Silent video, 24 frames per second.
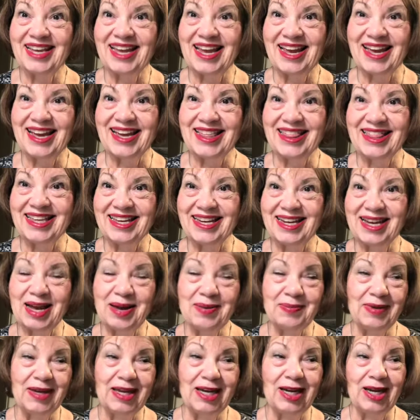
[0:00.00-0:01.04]
I think
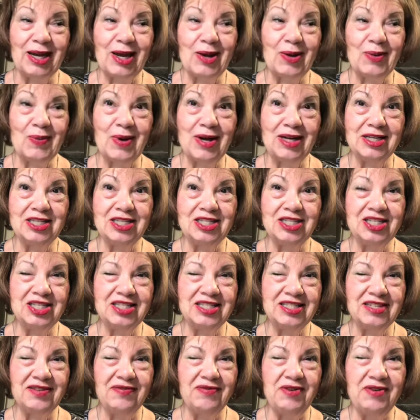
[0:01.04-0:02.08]
I'm going to go watch
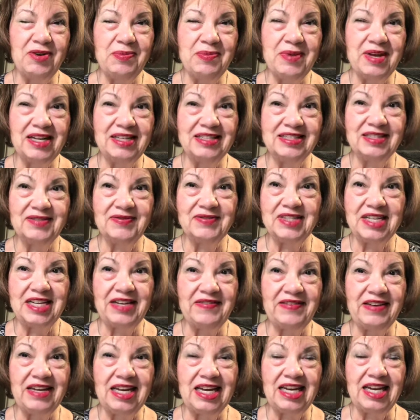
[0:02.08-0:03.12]
just a few minutes of
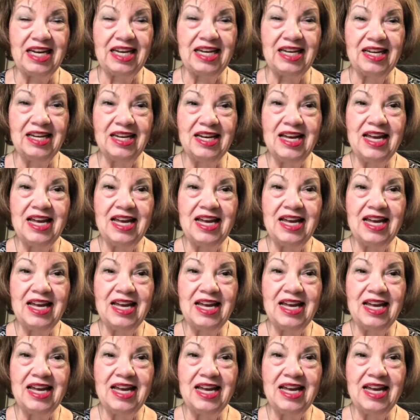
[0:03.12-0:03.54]
TV.